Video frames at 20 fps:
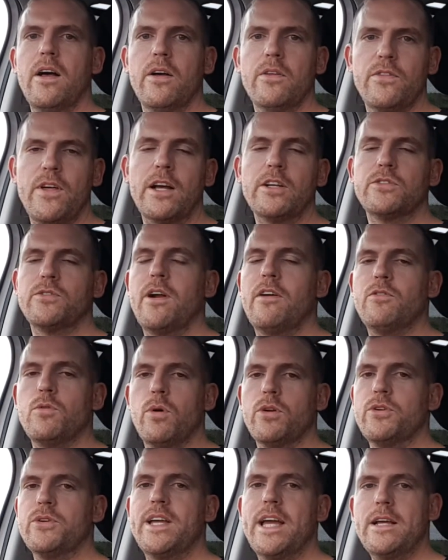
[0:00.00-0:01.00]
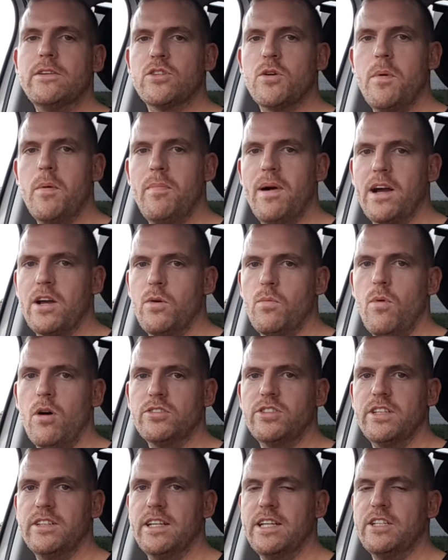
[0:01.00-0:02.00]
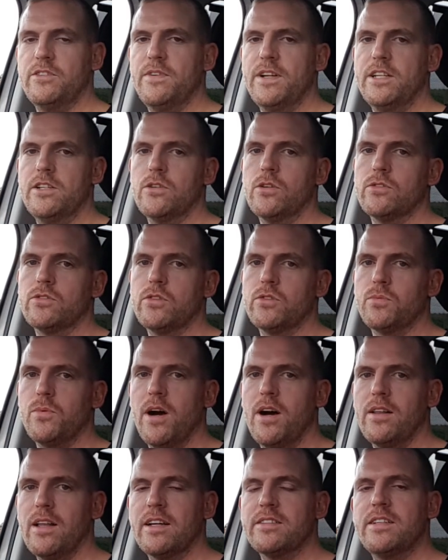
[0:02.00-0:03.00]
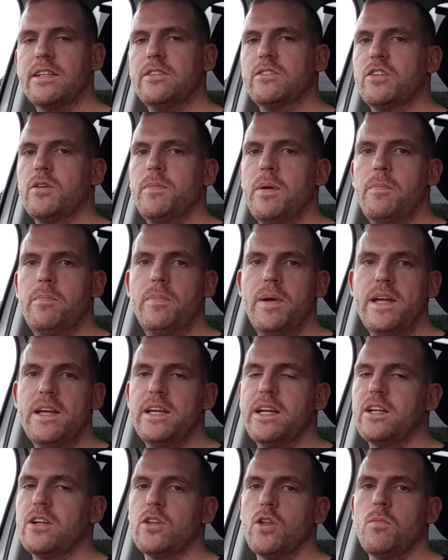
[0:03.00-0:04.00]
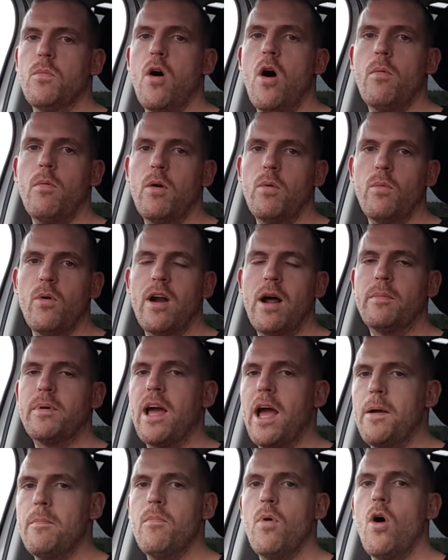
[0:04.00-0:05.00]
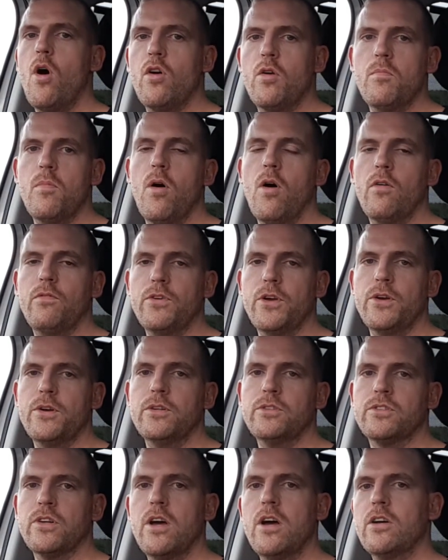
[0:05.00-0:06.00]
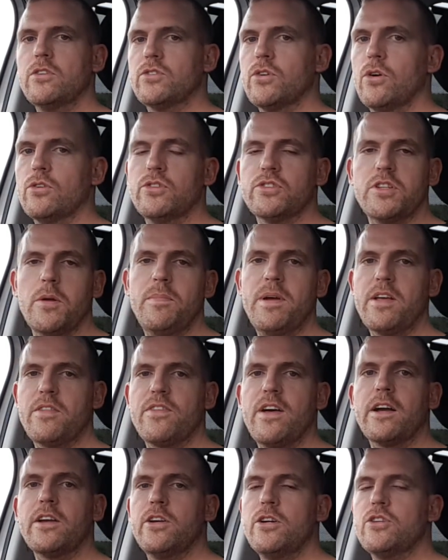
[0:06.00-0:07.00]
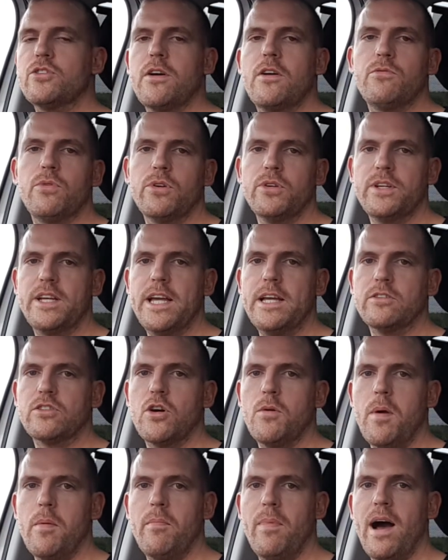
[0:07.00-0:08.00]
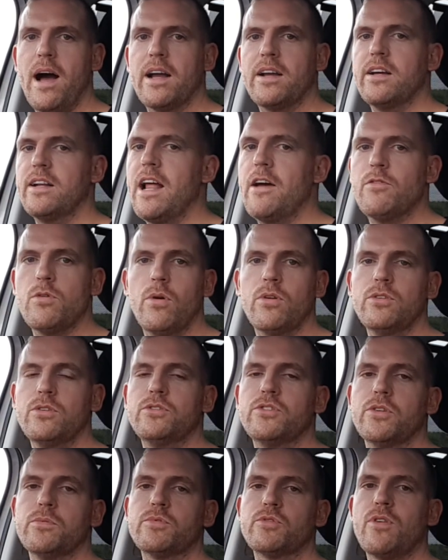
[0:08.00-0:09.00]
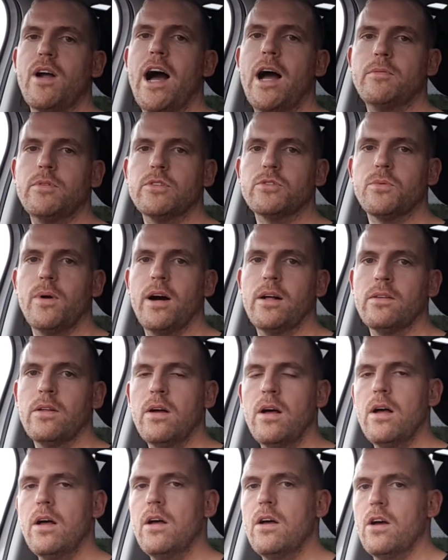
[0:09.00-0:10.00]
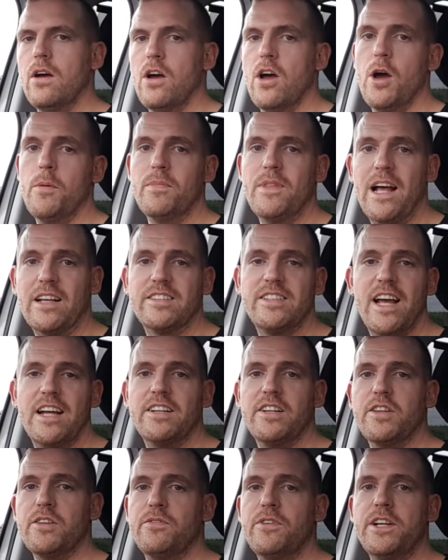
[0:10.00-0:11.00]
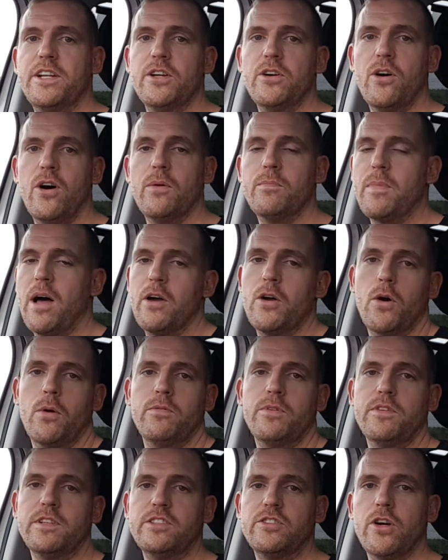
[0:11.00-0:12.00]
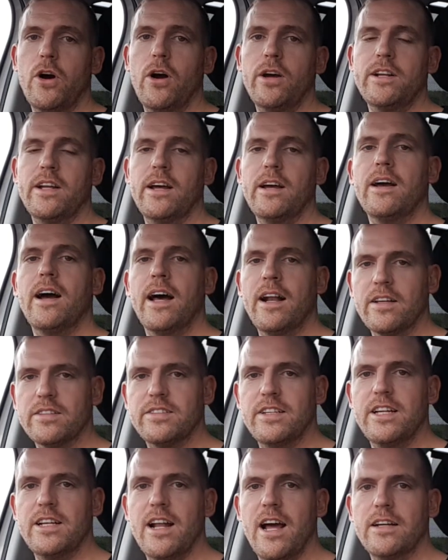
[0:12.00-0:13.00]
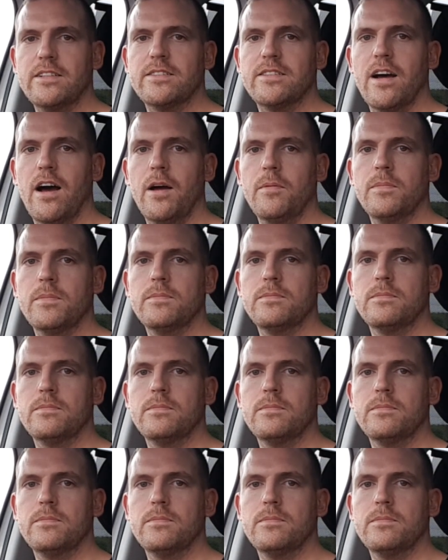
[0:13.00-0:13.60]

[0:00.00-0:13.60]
Thanks for everyone who keeps coming back and watching these videos as well. I seem to be peaking at the moment where I'm getting more and more views. So just a big thank you to everyone who keeps coming back and everyone who's subscribed as well. That's the end of the video. I hope you enjoyed it, and I'll see you next time.